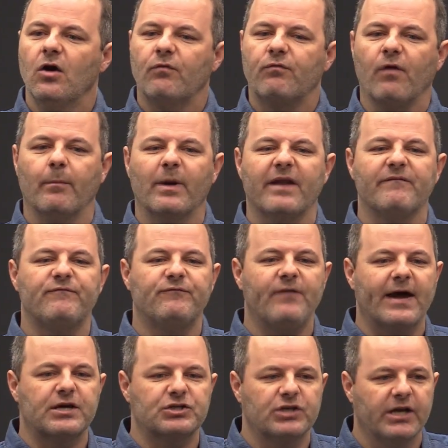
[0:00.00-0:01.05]
from an
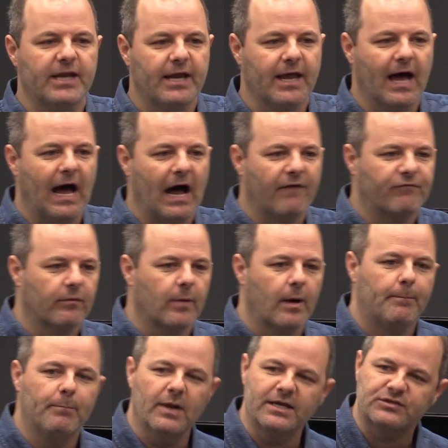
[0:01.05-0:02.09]
infection he got from
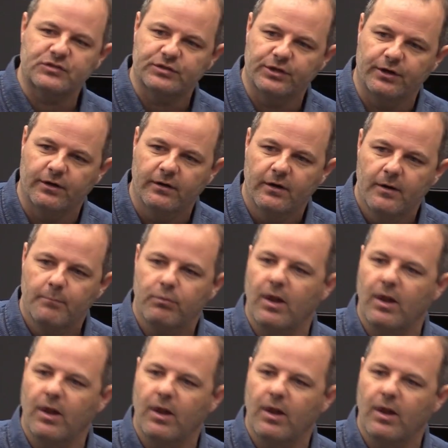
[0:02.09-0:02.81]
a blister